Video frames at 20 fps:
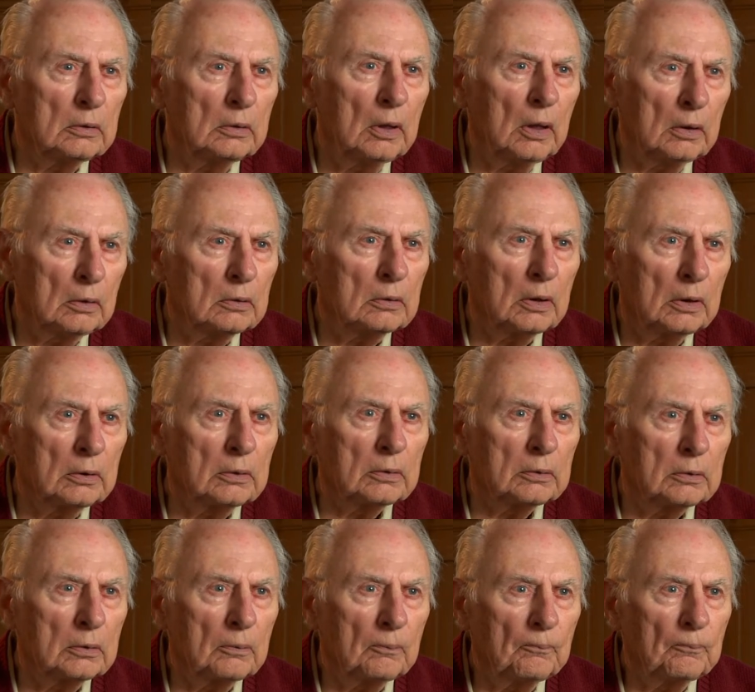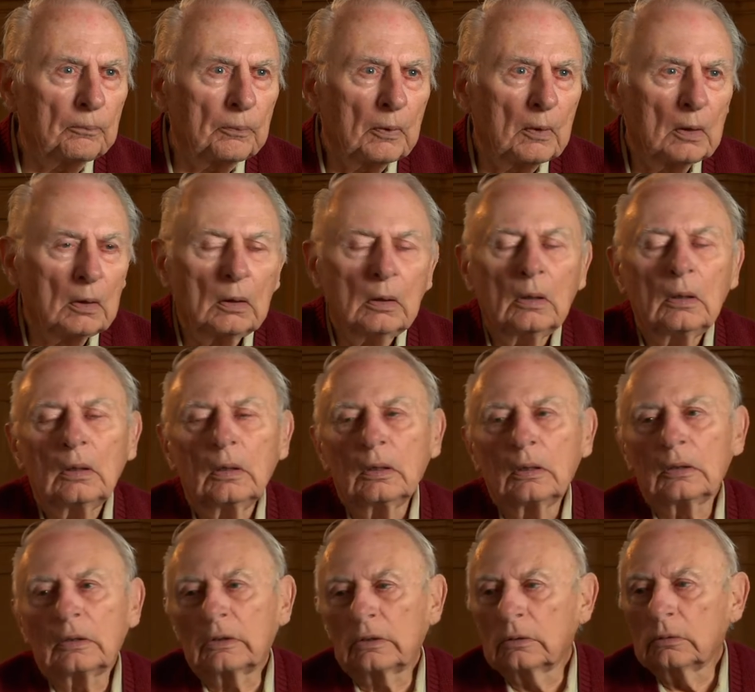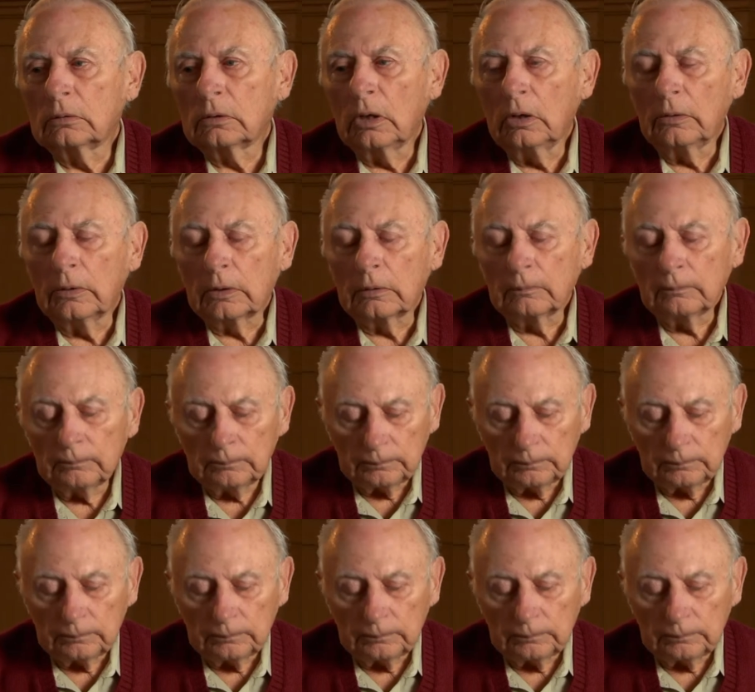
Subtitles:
now later, it's still going.